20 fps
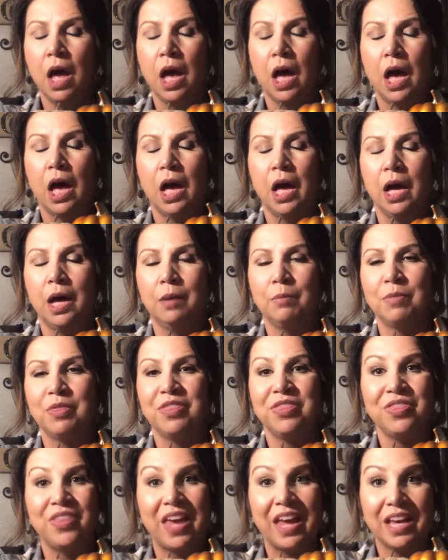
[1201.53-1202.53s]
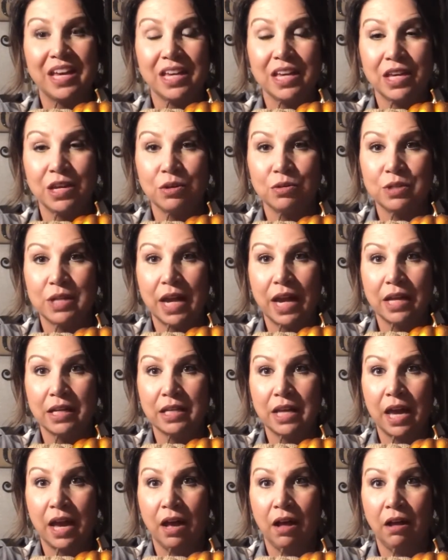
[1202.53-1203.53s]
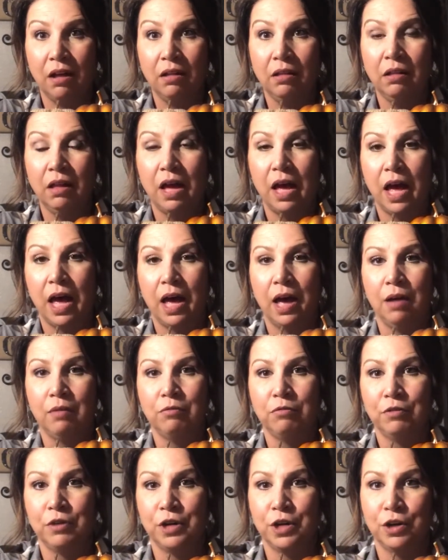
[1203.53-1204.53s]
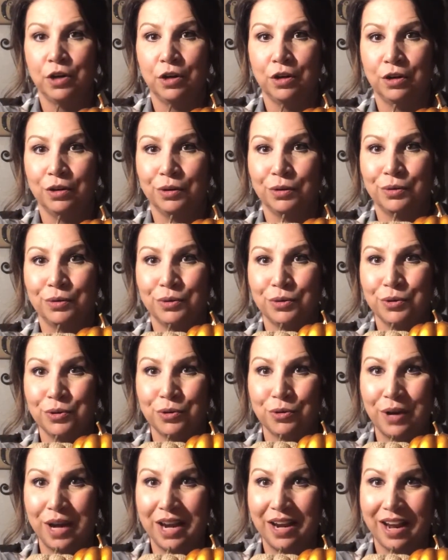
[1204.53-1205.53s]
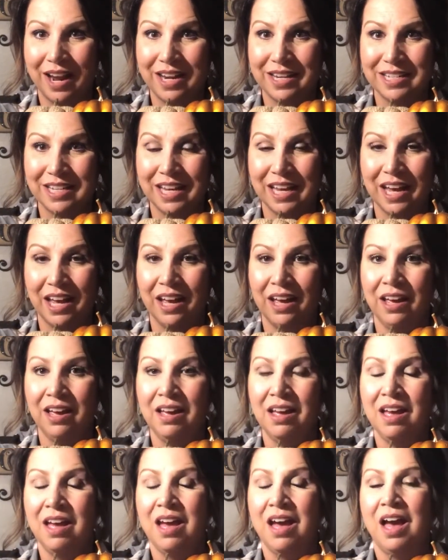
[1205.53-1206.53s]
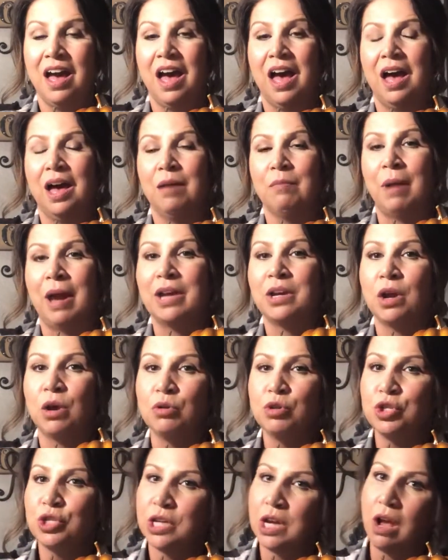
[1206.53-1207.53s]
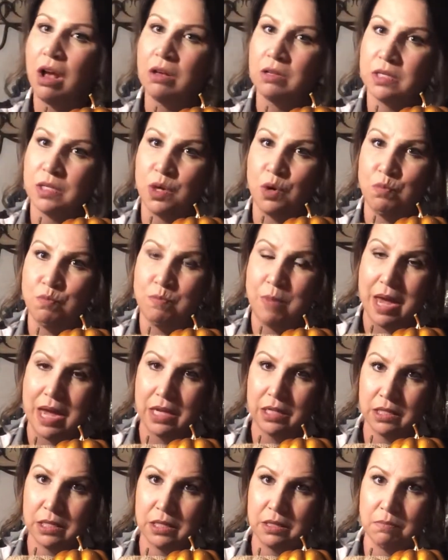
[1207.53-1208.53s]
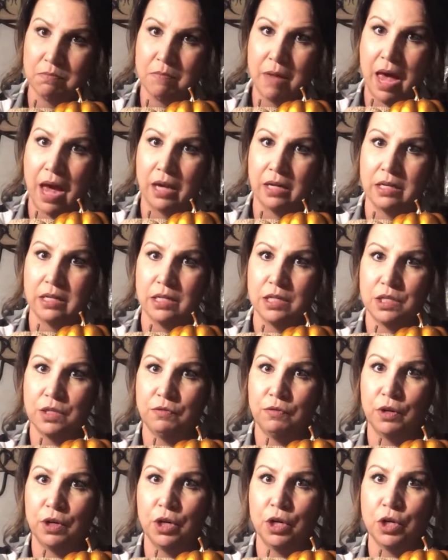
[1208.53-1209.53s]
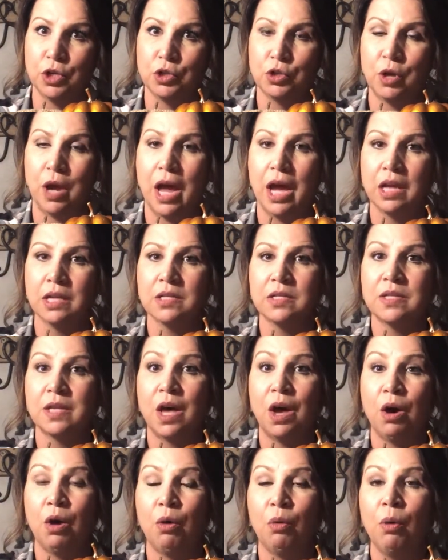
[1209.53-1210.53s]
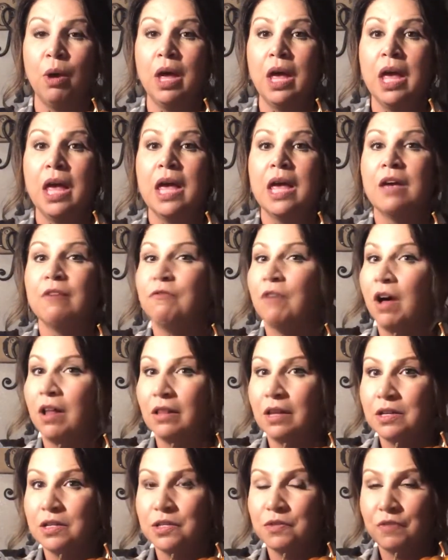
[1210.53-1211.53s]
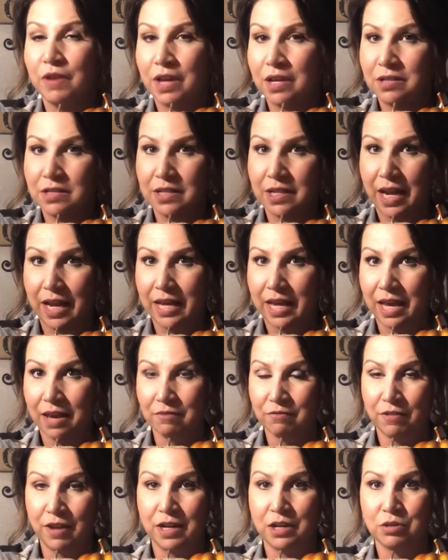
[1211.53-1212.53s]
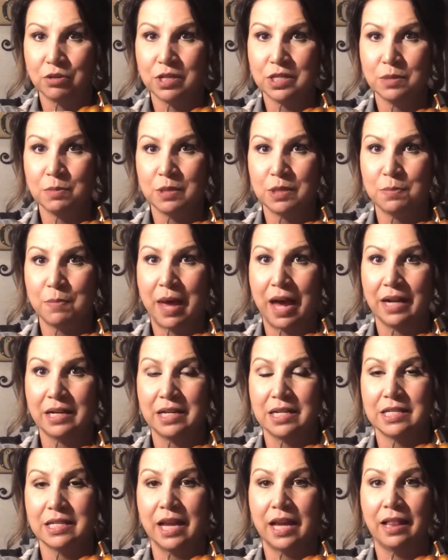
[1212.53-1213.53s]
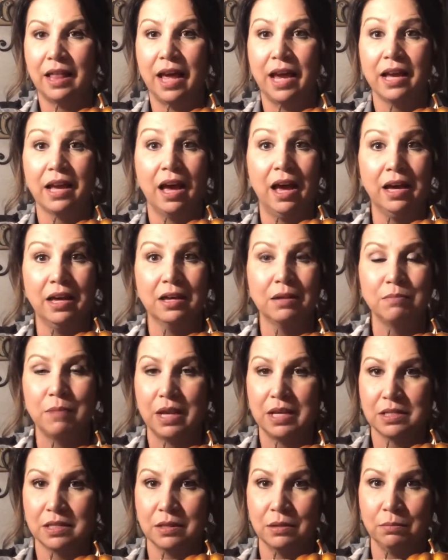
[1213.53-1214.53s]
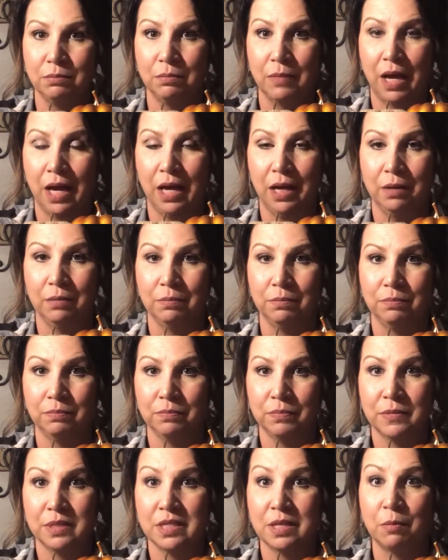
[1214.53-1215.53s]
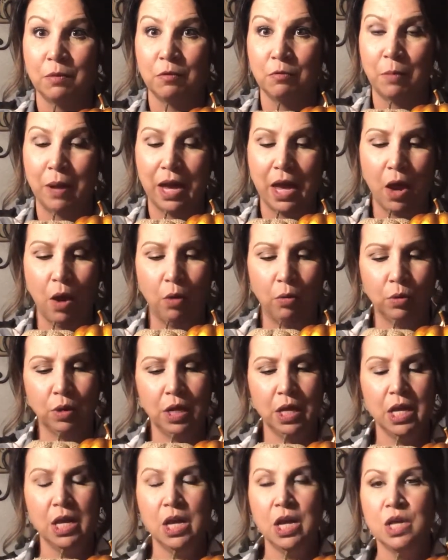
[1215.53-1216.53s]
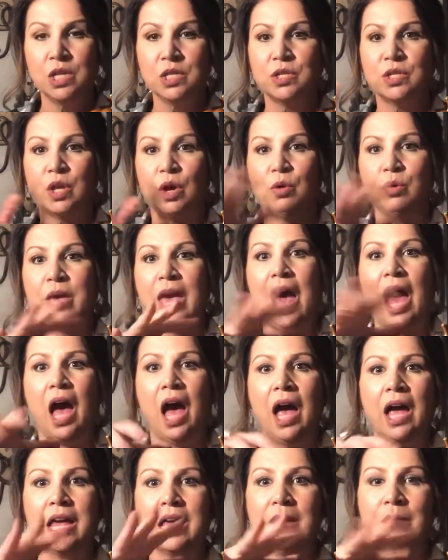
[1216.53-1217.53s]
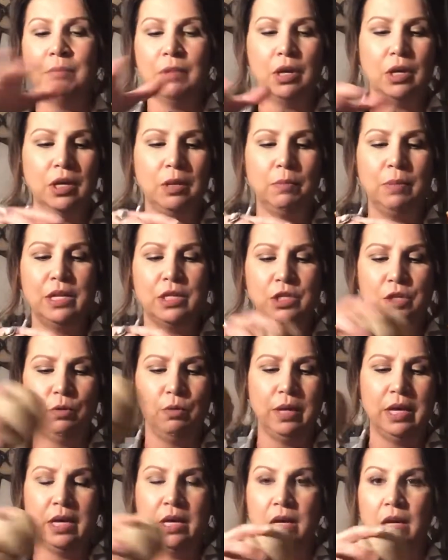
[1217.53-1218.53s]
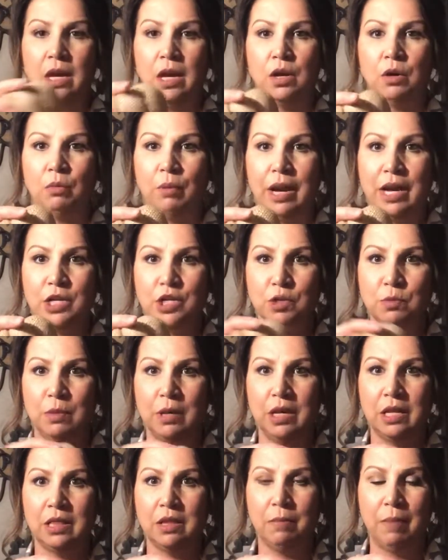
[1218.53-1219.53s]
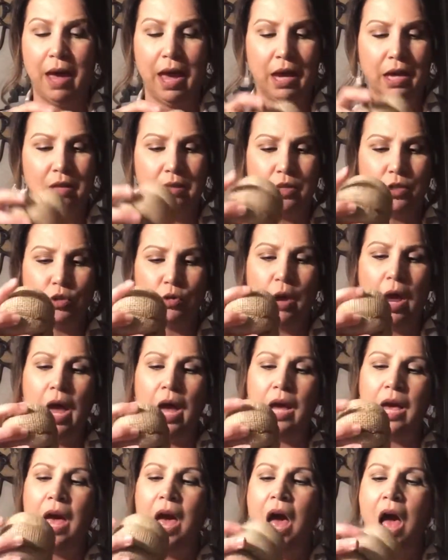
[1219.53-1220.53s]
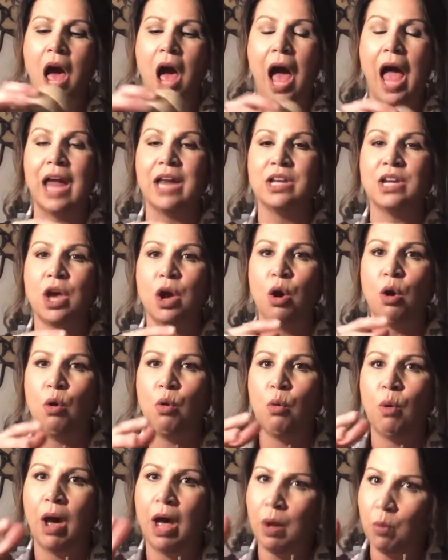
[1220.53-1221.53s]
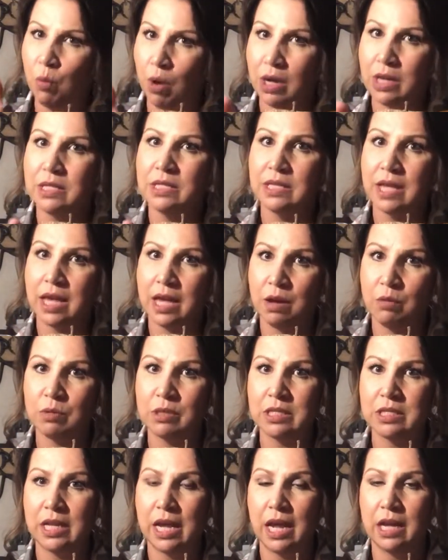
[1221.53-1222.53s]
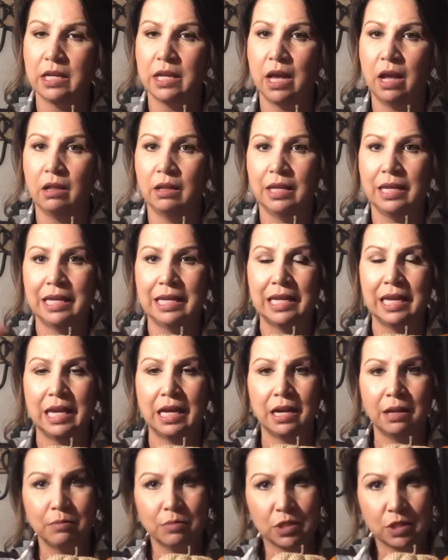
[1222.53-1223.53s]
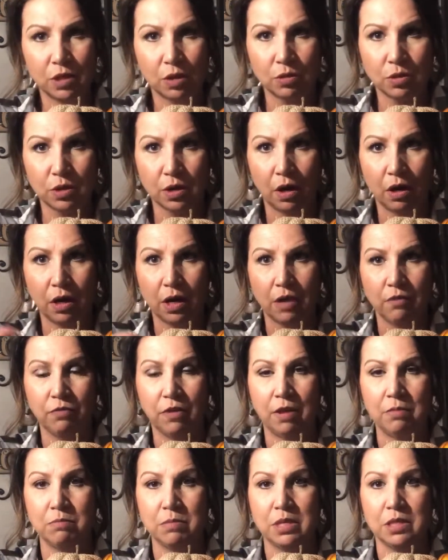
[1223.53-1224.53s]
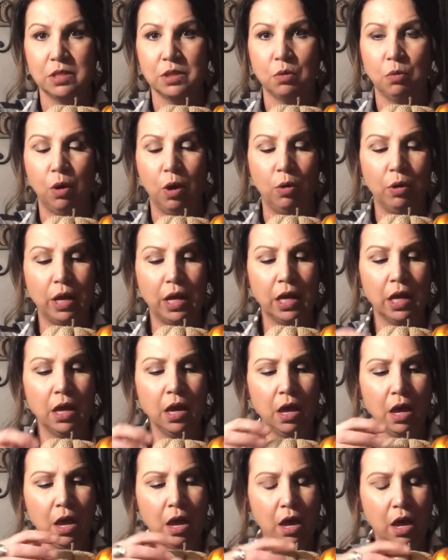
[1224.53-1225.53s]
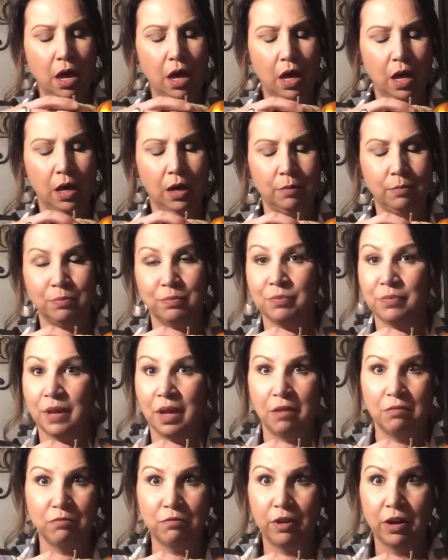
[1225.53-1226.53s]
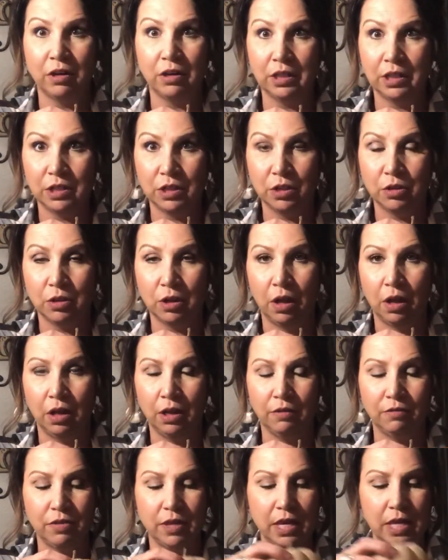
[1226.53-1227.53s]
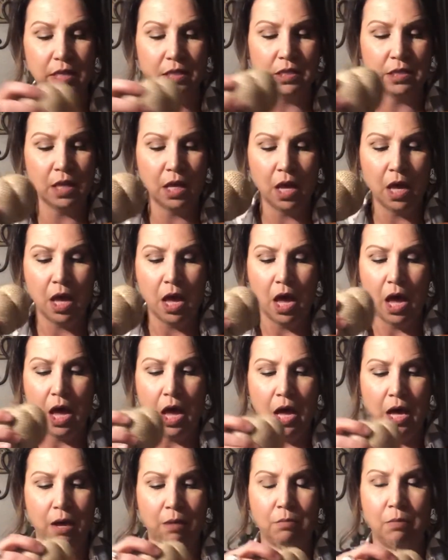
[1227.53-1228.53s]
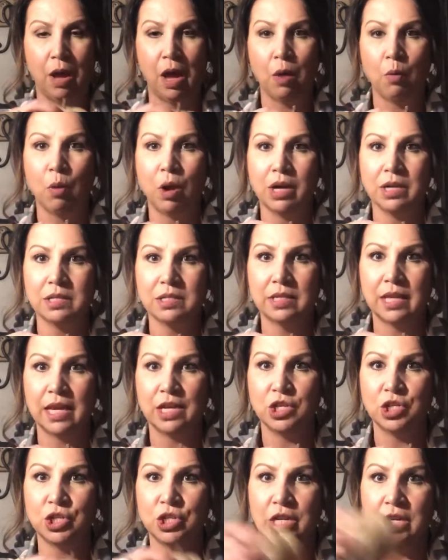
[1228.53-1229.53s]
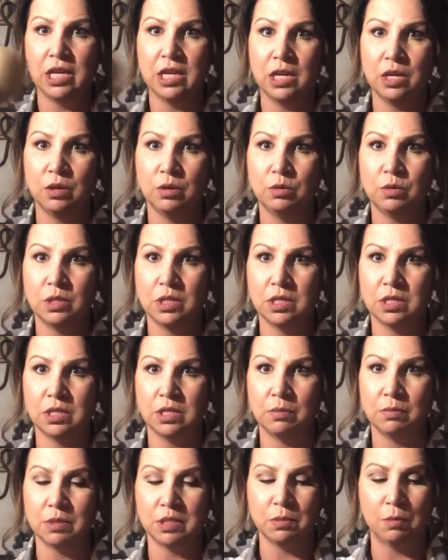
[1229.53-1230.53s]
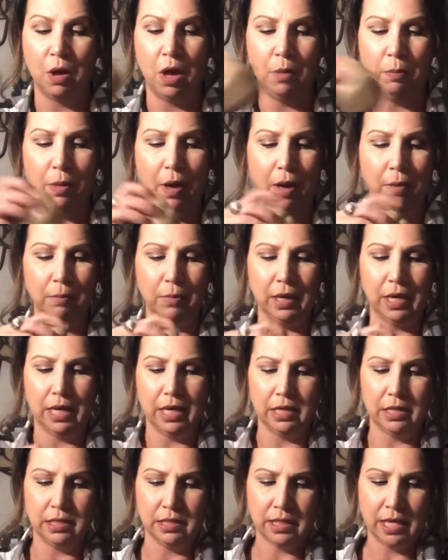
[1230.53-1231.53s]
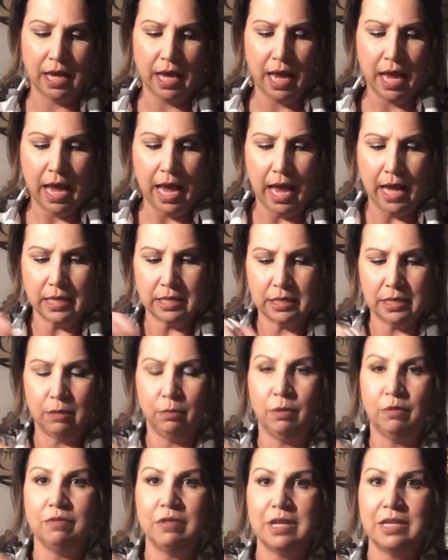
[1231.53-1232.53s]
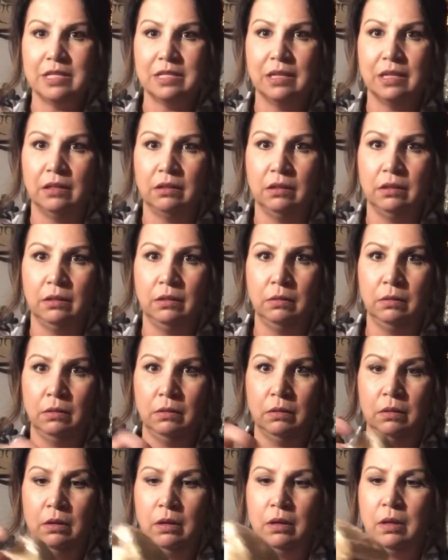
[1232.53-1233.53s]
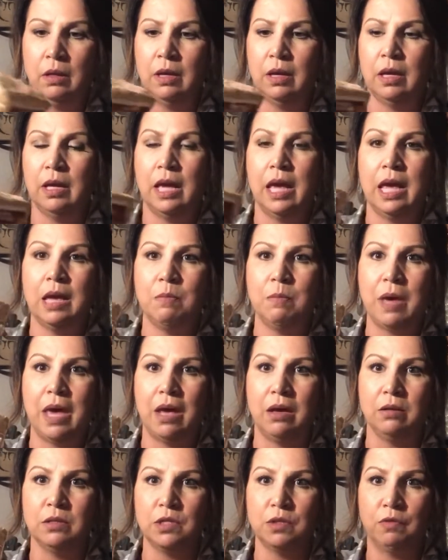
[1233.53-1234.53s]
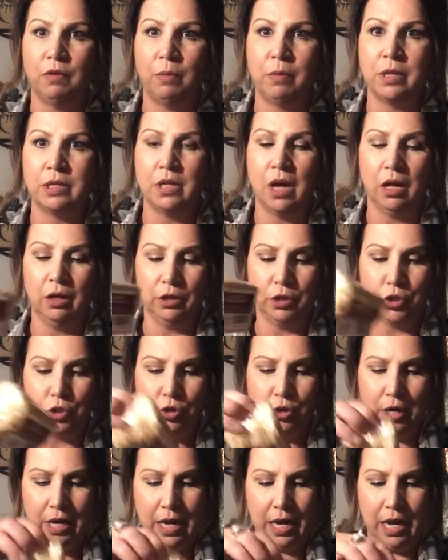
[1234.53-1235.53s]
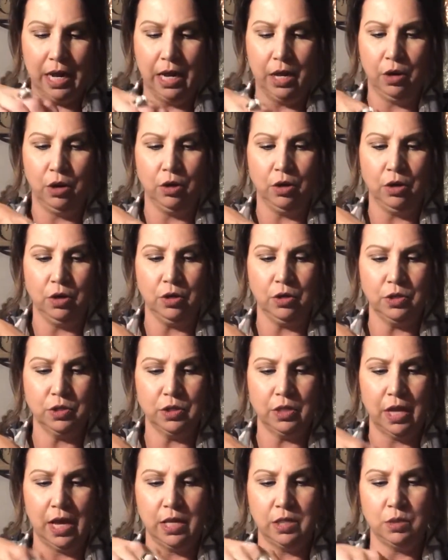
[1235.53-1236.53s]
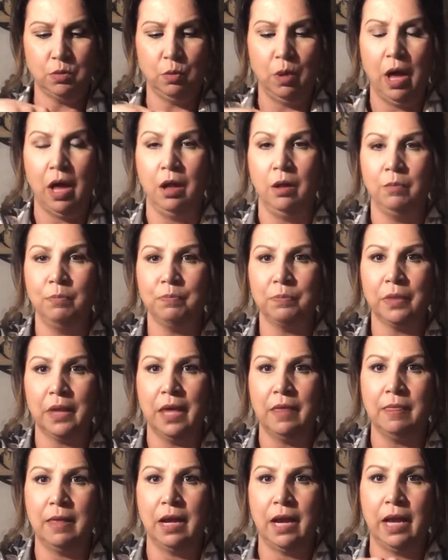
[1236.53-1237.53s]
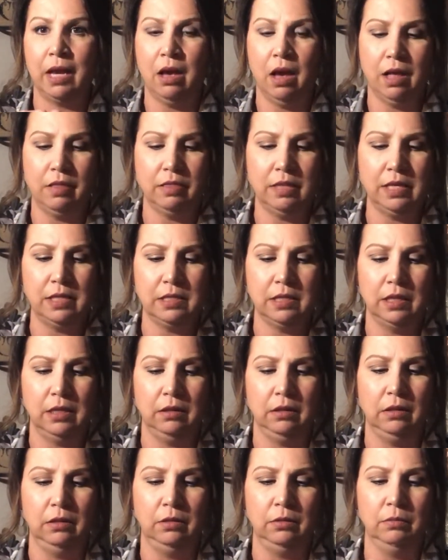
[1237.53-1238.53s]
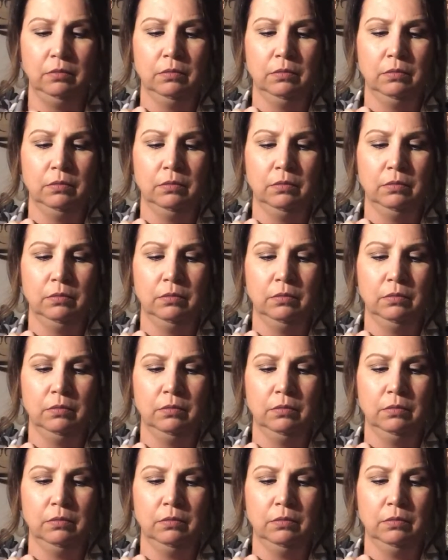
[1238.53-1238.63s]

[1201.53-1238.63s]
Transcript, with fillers: Um, thank you, Danielle, uh, for your great idea. Um, I know she also made some magnets for her truck. So if all else fails and I can't find Christmas magnets I like, I can make some um, some of my own. So yeah, I am gonna be doing an arrangement in the back of the truck. I know, I wanna say it was Danielle, and again, I'm so sorry if I'm misquoting. Um, I'm fairly new to all of this. Um, I wanna say she used some small pumpkins and some of these little hay bales from the Dollar Tree in hers as well. And then I got these little,